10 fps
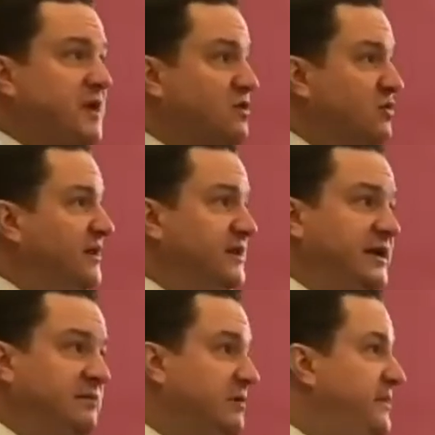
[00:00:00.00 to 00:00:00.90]
grill
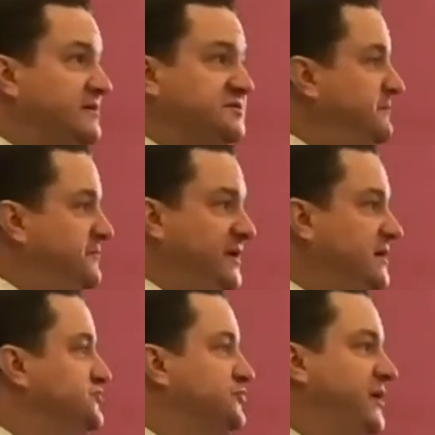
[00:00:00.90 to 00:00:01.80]
him about something
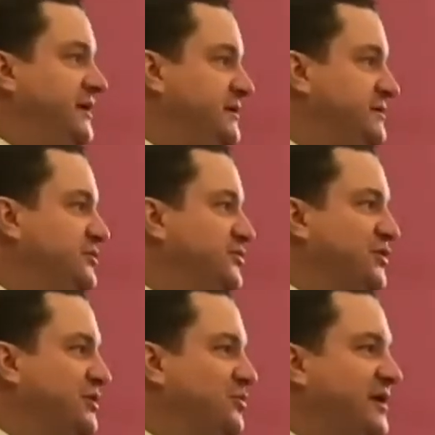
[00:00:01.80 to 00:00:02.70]
he's written
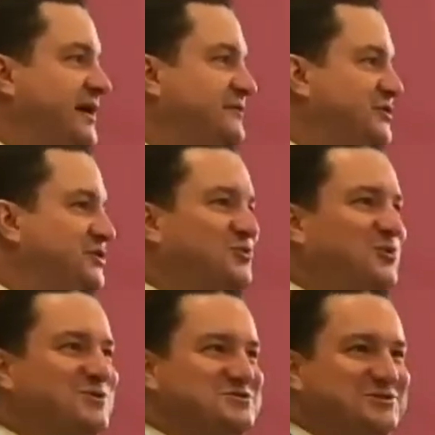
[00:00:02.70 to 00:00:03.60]
or whatever you
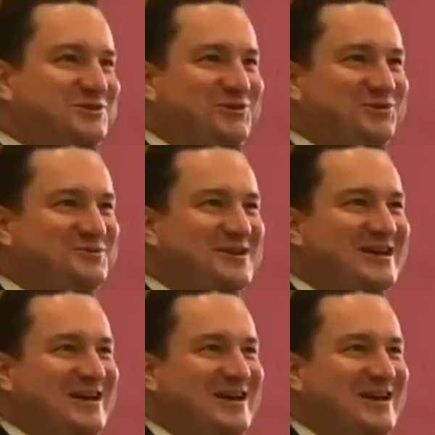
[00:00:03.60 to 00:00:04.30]
want to do